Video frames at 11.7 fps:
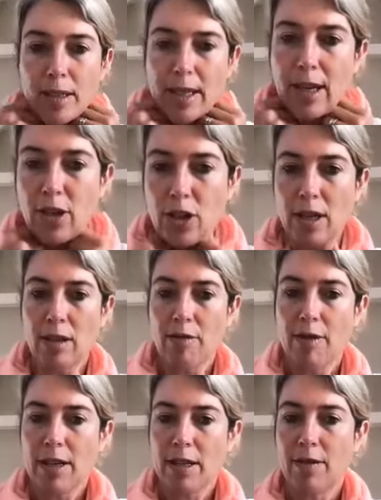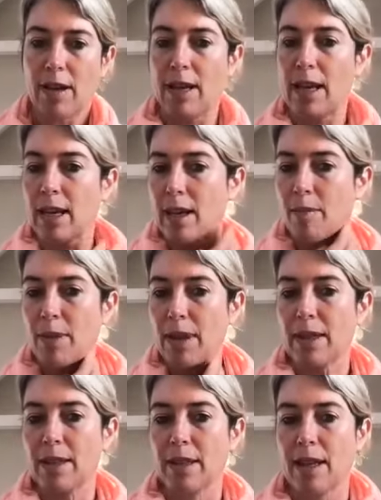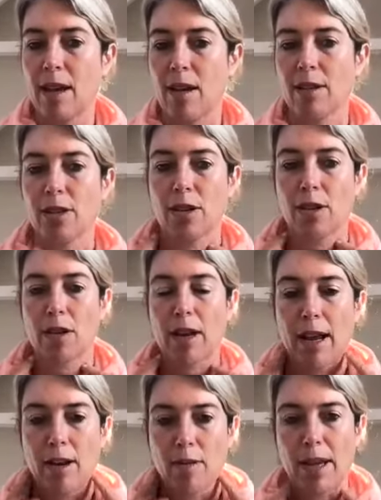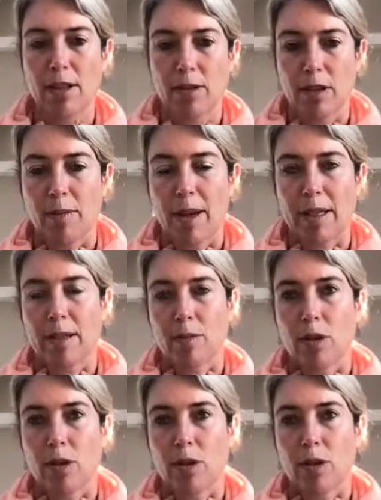tension in the front of our neck, but this is our sternocleidomastoid muscles,